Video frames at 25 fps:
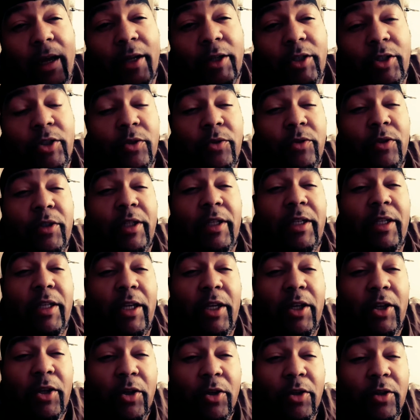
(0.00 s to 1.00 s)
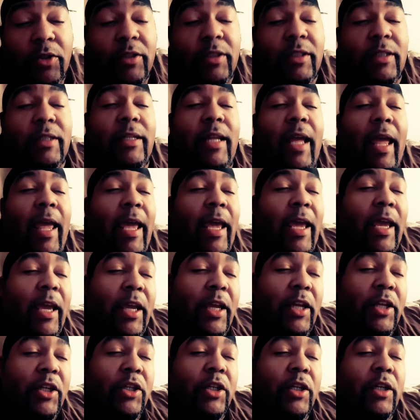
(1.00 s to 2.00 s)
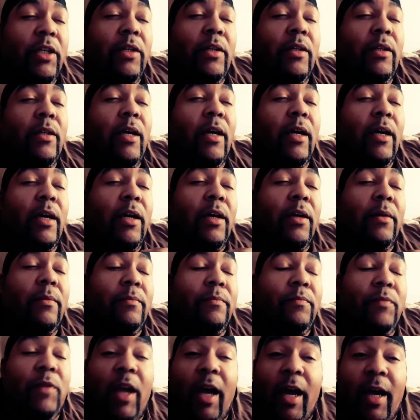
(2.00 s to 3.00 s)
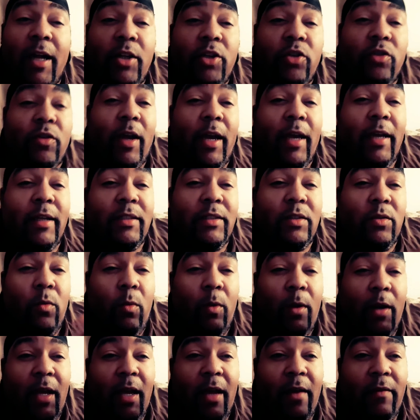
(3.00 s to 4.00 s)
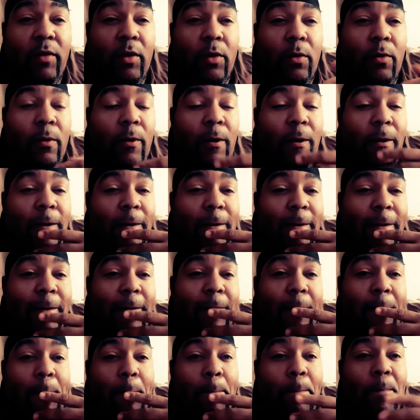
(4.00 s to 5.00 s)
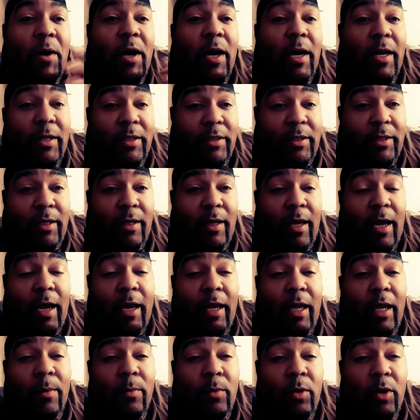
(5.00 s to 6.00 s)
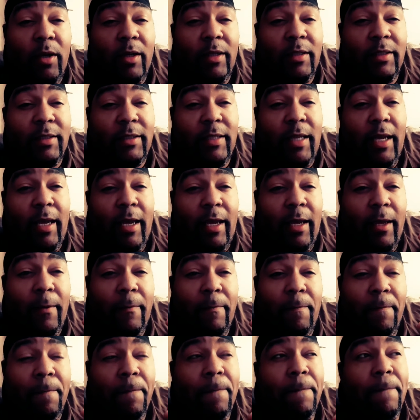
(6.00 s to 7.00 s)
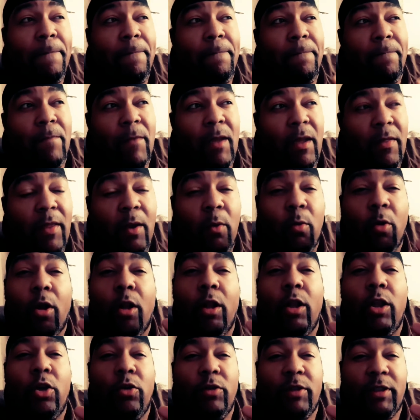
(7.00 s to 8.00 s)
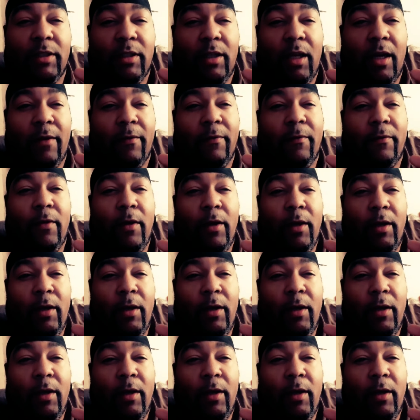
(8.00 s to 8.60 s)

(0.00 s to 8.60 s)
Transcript: due to years and age and contracts and what have you. But I am gonna say they were close enough